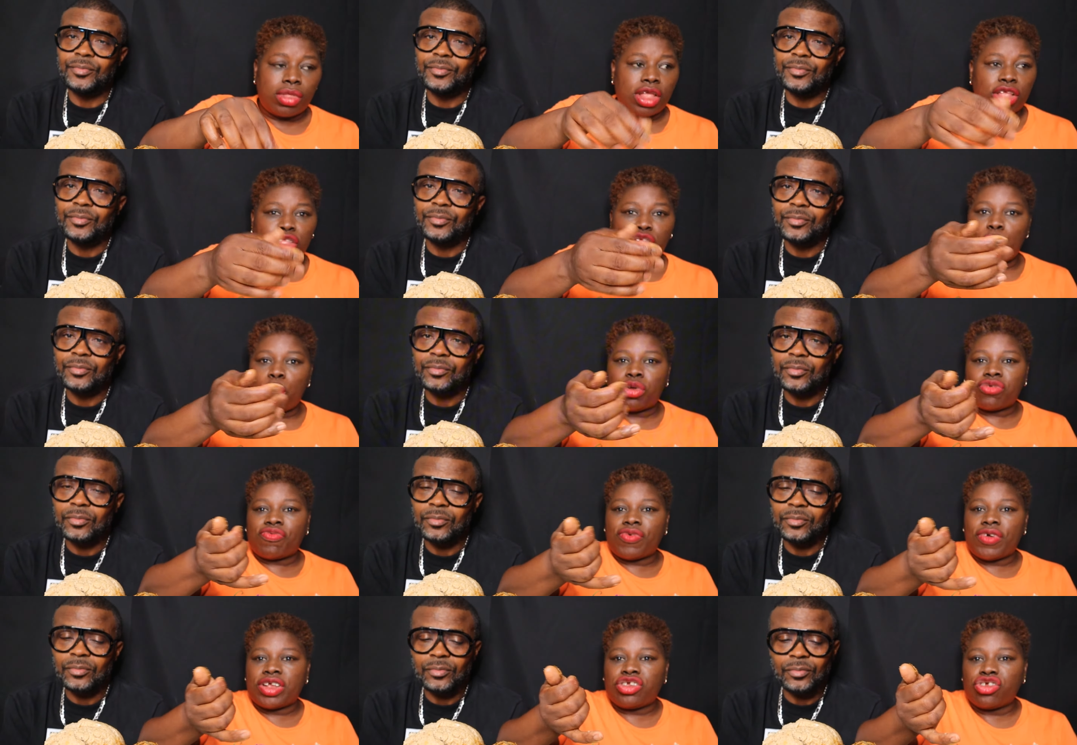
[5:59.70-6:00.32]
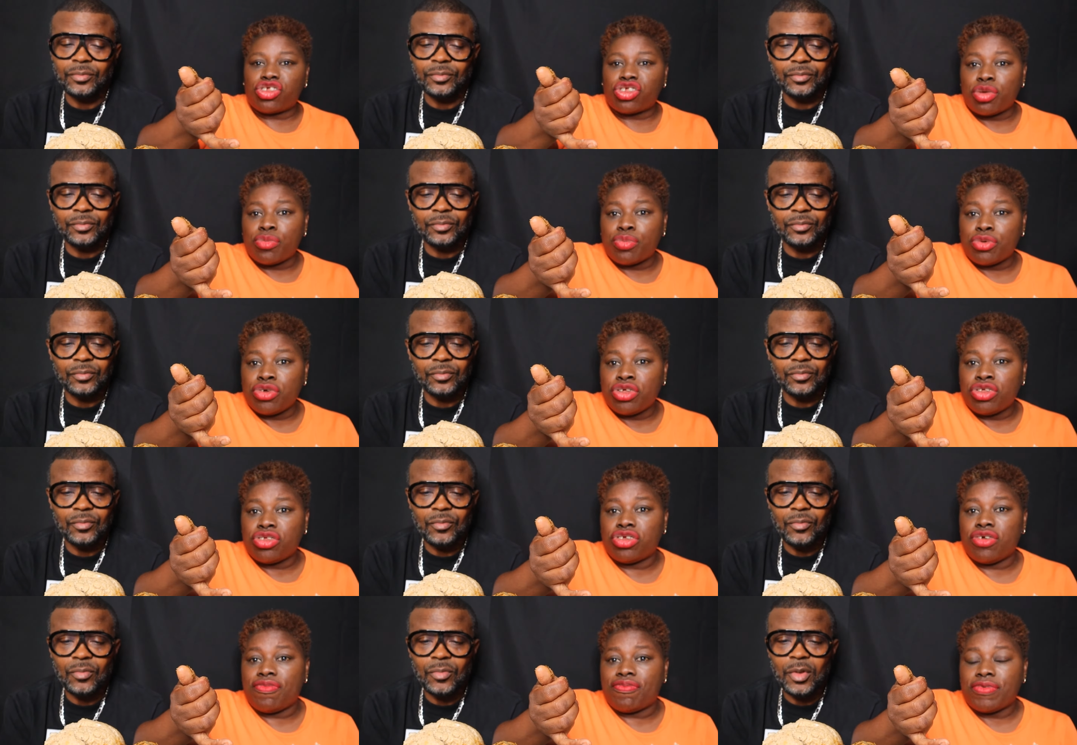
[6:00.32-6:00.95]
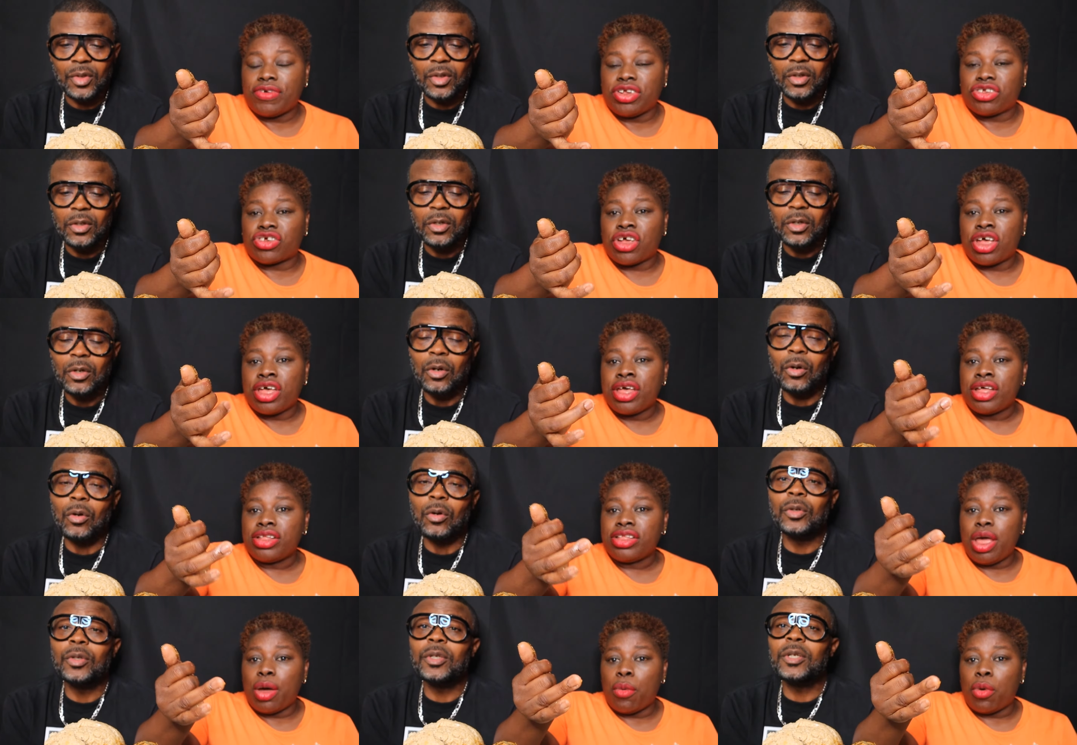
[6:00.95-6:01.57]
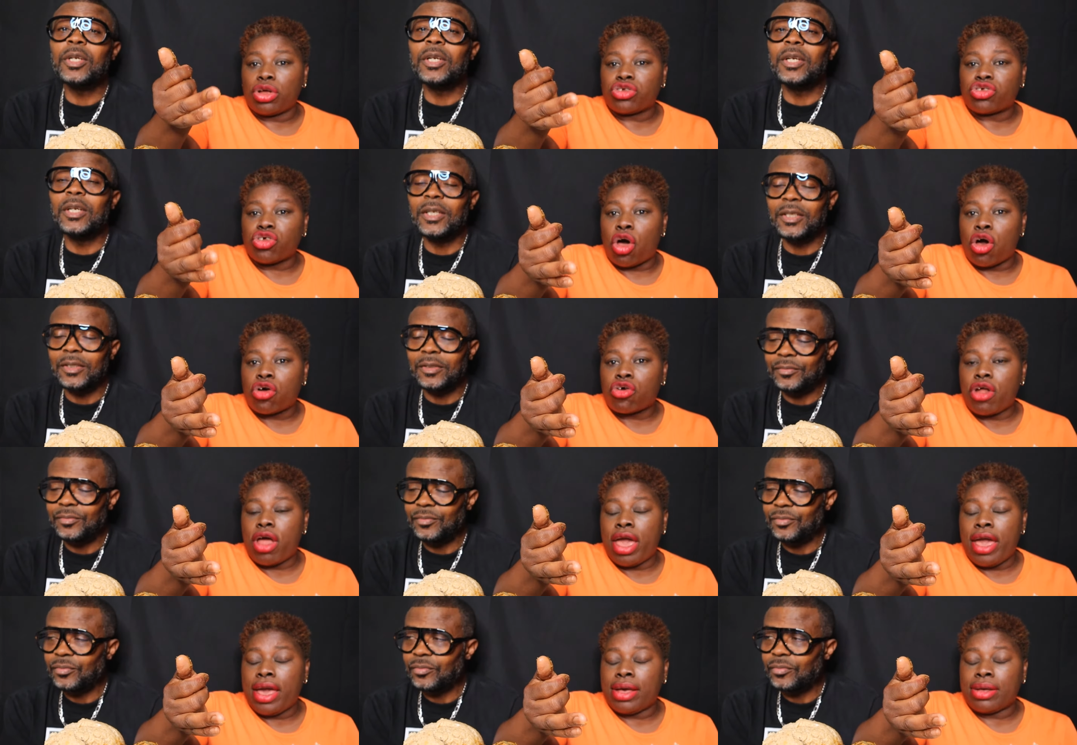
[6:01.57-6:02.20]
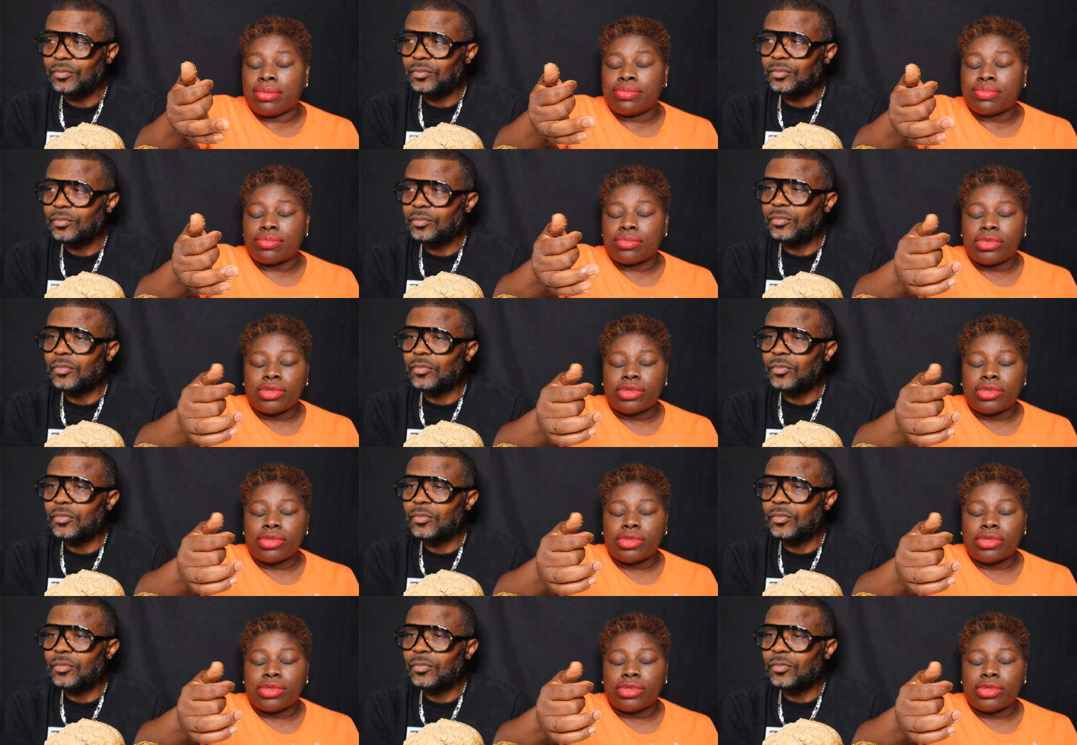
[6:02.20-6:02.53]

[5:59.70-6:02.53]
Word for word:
Speaker 1: There was vegetable in the fridge. Okay. There was up air.